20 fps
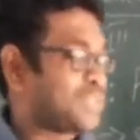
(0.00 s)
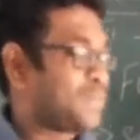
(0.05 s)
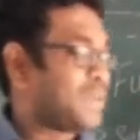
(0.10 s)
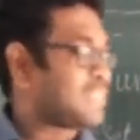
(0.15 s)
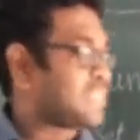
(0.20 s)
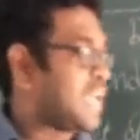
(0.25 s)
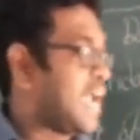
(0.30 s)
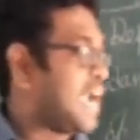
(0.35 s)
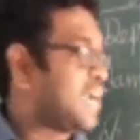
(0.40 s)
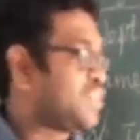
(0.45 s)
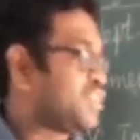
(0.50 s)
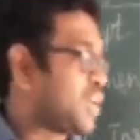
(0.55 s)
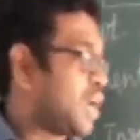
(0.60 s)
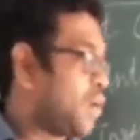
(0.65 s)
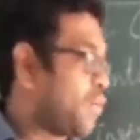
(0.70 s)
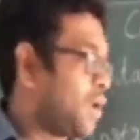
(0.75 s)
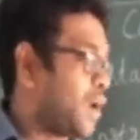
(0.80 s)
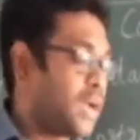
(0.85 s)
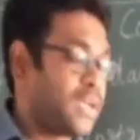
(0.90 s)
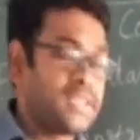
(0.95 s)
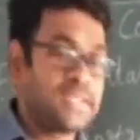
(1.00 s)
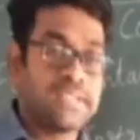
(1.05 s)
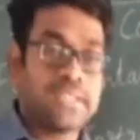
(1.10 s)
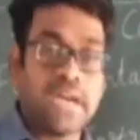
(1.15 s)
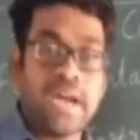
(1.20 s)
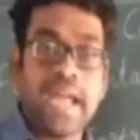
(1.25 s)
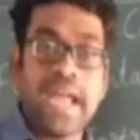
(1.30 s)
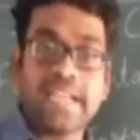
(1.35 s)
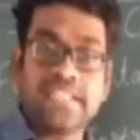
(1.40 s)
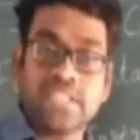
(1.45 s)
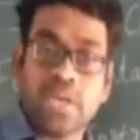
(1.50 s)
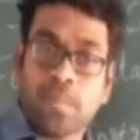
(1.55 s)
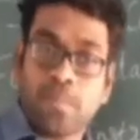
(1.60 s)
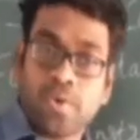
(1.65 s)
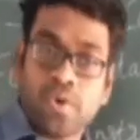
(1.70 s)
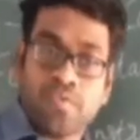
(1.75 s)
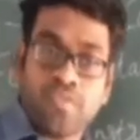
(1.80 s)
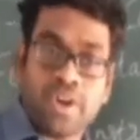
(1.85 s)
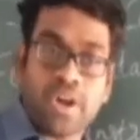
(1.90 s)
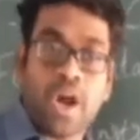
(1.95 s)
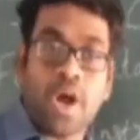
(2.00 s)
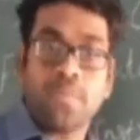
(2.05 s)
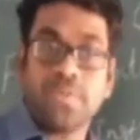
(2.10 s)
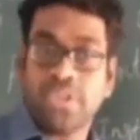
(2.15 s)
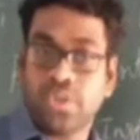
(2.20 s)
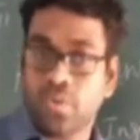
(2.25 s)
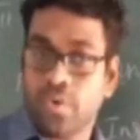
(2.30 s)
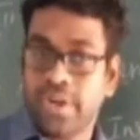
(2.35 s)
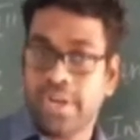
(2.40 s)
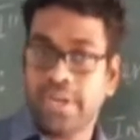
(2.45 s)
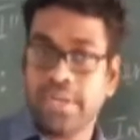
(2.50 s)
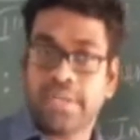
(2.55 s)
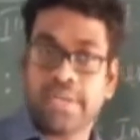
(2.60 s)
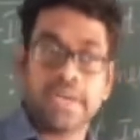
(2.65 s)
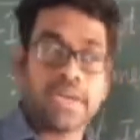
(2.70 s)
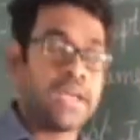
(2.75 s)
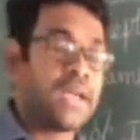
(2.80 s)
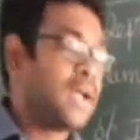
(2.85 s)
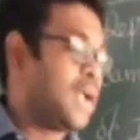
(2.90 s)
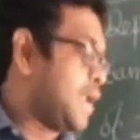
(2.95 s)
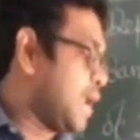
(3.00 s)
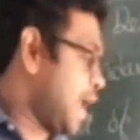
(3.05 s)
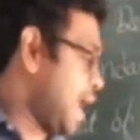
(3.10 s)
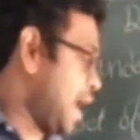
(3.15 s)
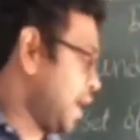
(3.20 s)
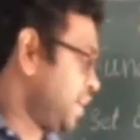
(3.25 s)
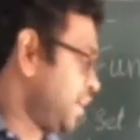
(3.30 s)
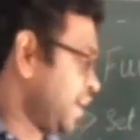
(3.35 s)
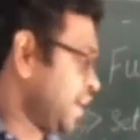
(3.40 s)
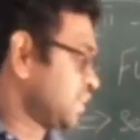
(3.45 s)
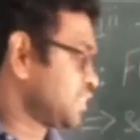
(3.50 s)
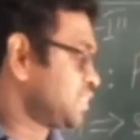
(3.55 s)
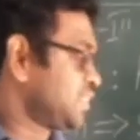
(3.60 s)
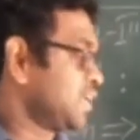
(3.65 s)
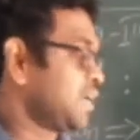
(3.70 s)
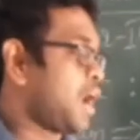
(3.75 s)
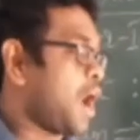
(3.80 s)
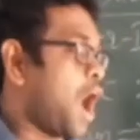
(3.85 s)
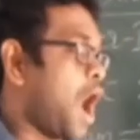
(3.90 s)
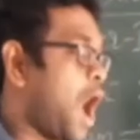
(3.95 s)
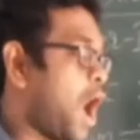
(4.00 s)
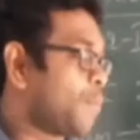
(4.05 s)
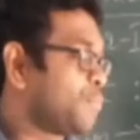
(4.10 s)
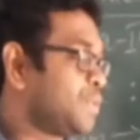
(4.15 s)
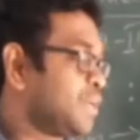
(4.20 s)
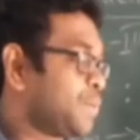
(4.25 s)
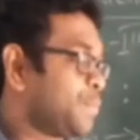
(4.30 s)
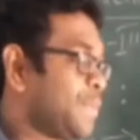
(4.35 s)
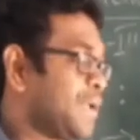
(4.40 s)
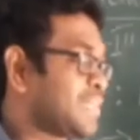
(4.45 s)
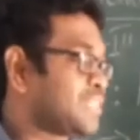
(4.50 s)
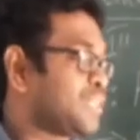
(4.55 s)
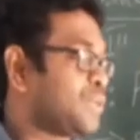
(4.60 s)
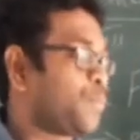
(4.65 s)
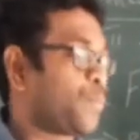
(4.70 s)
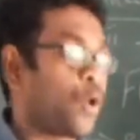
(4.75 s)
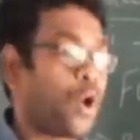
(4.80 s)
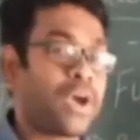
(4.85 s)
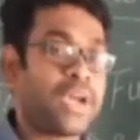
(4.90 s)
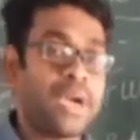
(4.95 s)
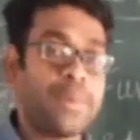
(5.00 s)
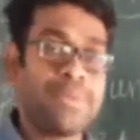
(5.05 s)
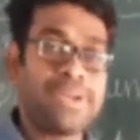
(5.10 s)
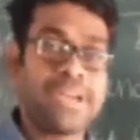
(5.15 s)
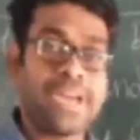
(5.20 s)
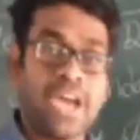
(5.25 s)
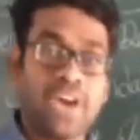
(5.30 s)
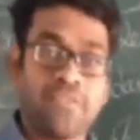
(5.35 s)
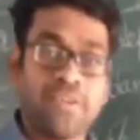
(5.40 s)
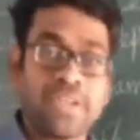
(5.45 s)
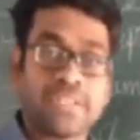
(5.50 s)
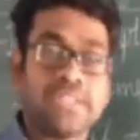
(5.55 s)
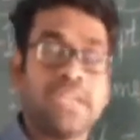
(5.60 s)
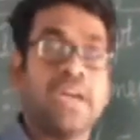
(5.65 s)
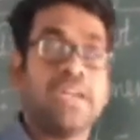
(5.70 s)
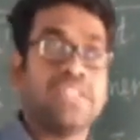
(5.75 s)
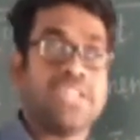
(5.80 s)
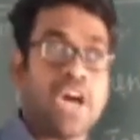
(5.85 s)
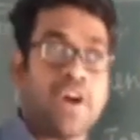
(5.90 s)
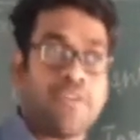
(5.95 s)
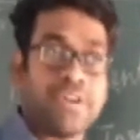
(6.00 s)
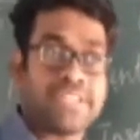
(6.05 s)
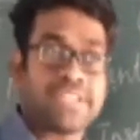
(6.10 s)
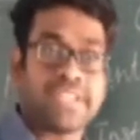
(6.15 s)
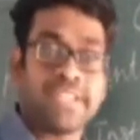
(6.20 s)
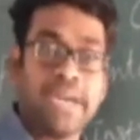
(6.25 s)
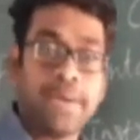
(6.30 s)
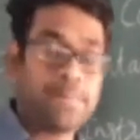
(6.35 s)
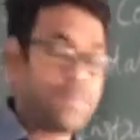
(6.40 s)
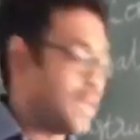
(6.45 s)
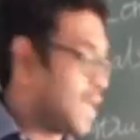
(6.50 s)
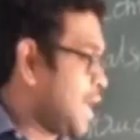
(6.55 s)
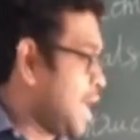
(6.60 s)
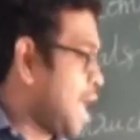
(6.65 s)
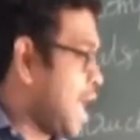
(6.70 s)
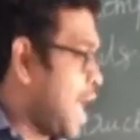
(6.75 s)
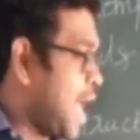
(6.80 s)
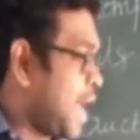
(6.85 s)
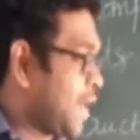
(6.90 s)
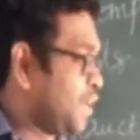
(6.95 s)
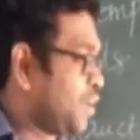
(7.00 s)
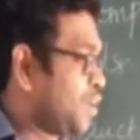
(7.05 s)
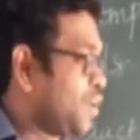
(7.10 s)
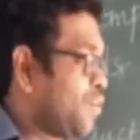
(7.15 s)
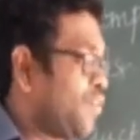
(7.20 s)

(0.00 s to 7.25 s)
and Java is the example for object oriented. And next, object based programming language JavaScript and